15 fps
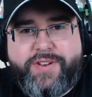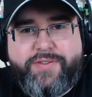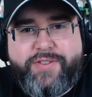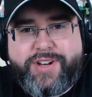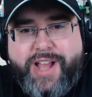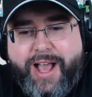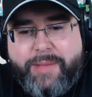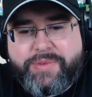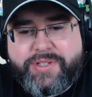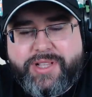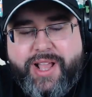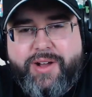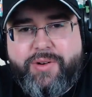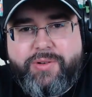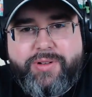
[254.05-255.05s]
different hops
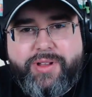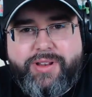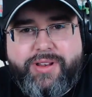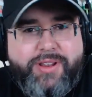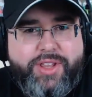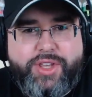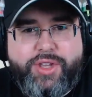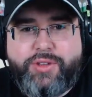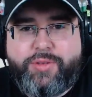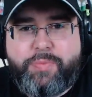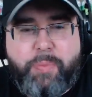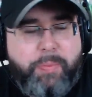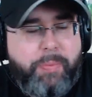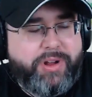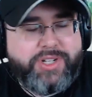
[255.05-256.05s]
now and
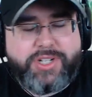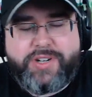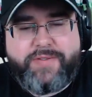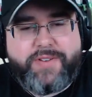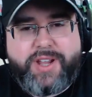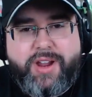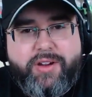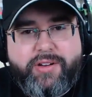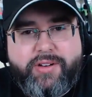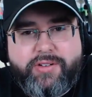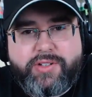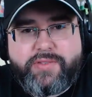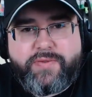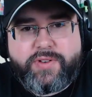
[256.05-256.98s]
bunch of different characters.